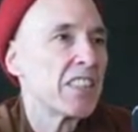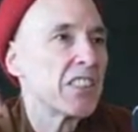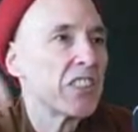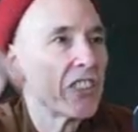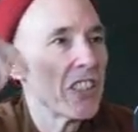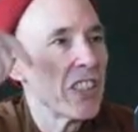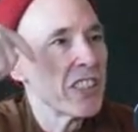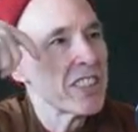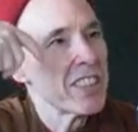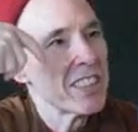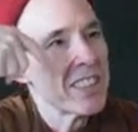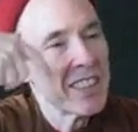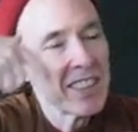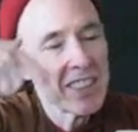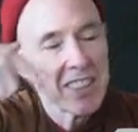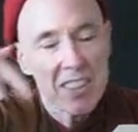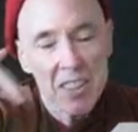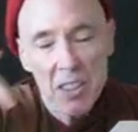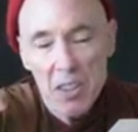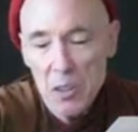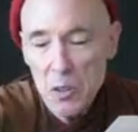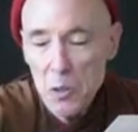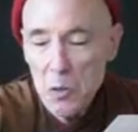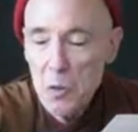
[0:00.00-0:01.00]
just as
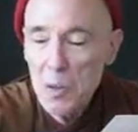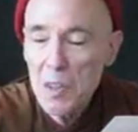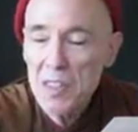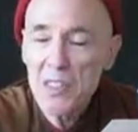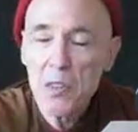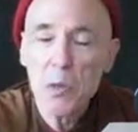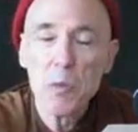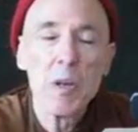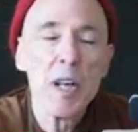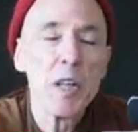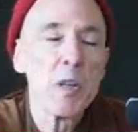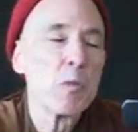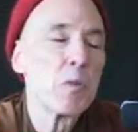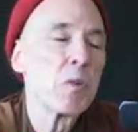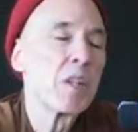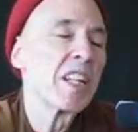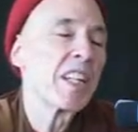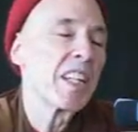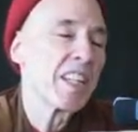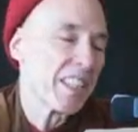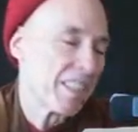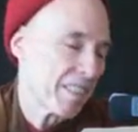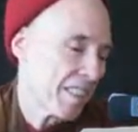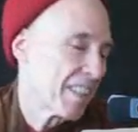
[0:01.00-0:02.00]
though the way
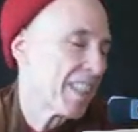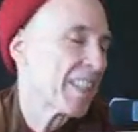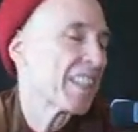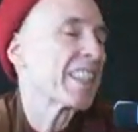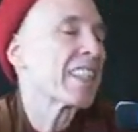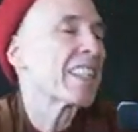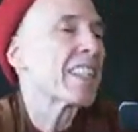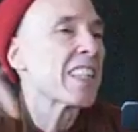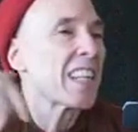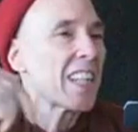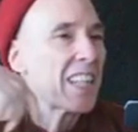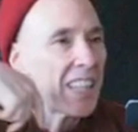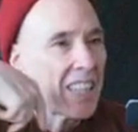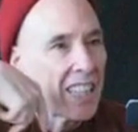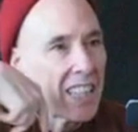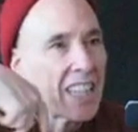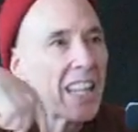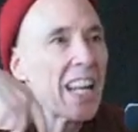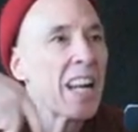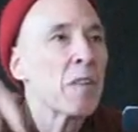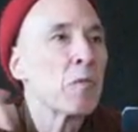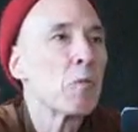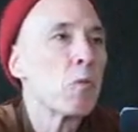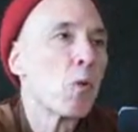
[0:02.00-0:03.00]
we
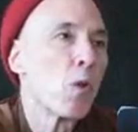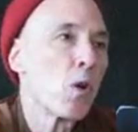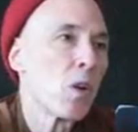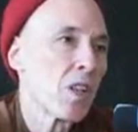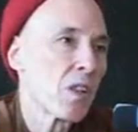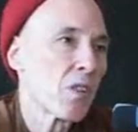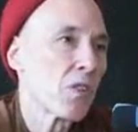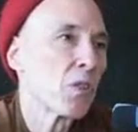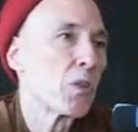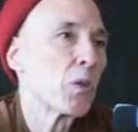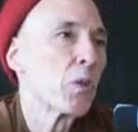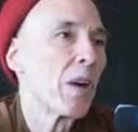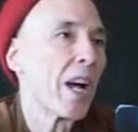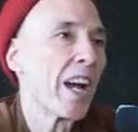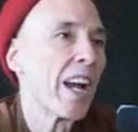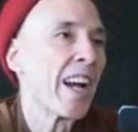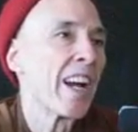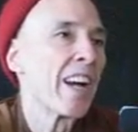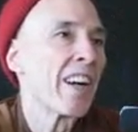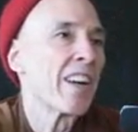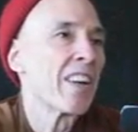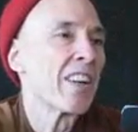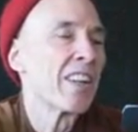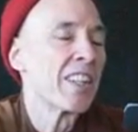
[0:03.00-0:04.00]
can walk through
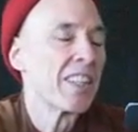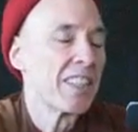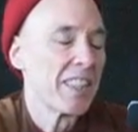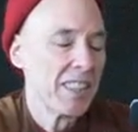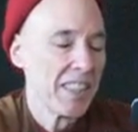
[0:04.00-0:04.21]
air.